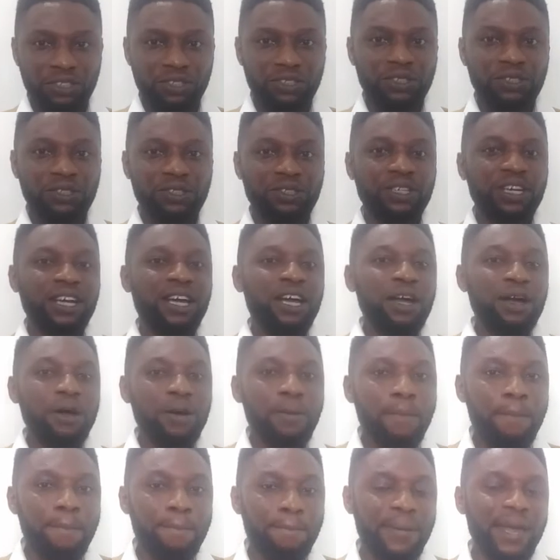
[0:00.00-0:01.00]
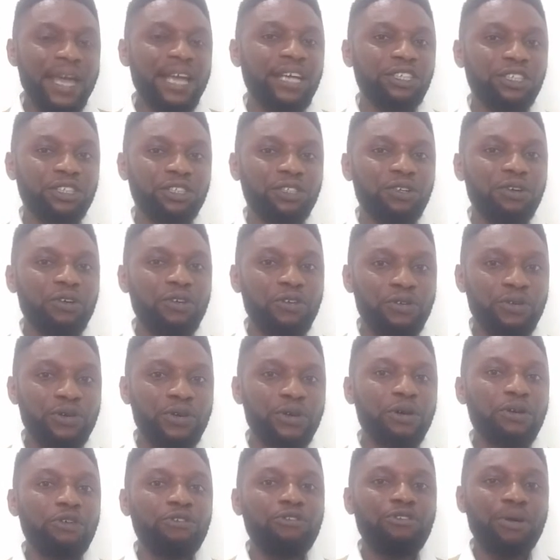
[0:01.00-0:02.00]
2, make sure
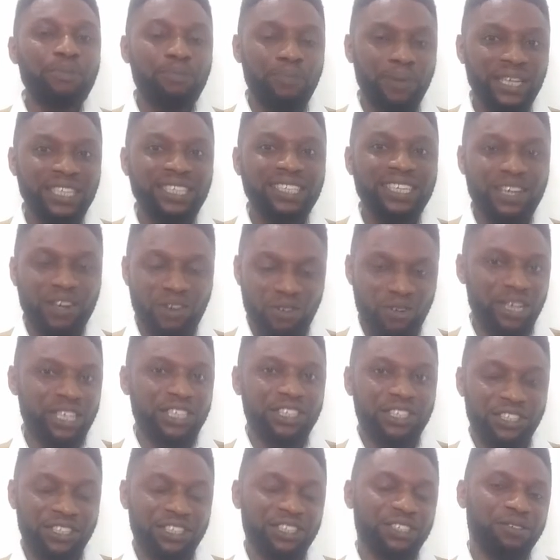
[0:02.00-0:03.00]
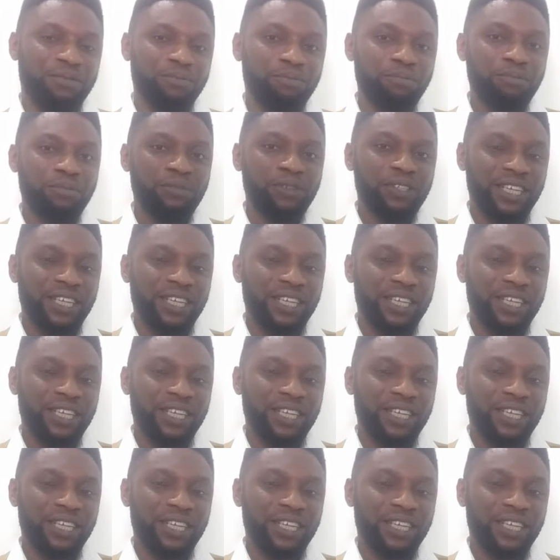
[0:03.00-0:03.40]
you don't repeat the question.